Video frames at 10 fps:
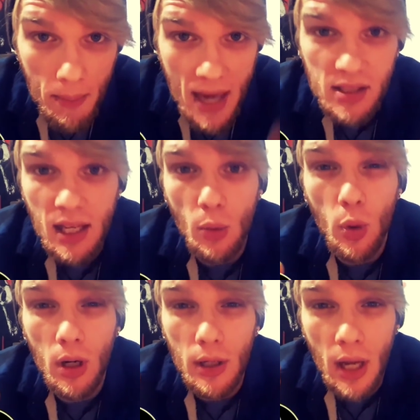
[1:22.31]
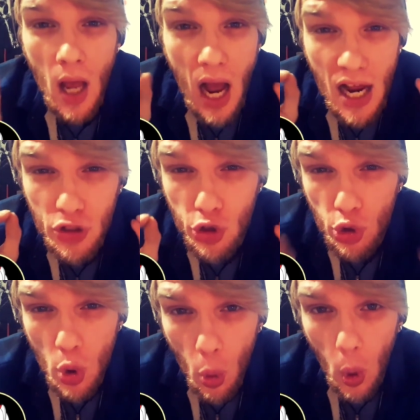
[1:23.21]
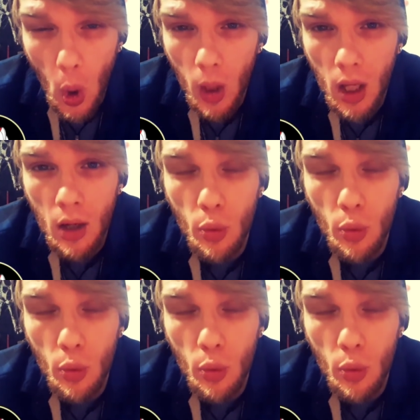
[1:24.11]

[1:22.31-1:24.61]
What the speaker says: Mexican word azul,